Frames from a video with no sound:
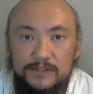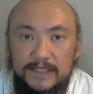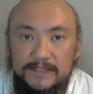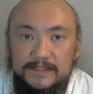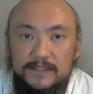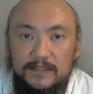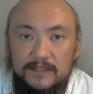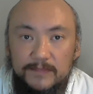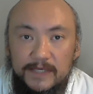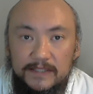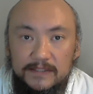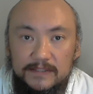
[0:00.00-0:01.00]
nesting in the
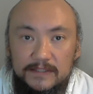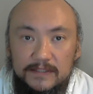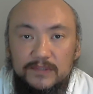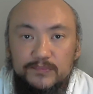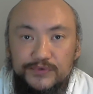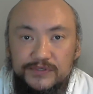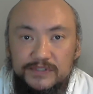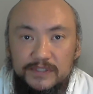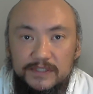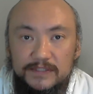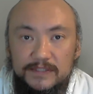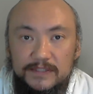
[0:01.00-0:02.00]
mind, imprison
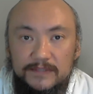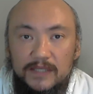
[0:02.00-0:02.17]
it,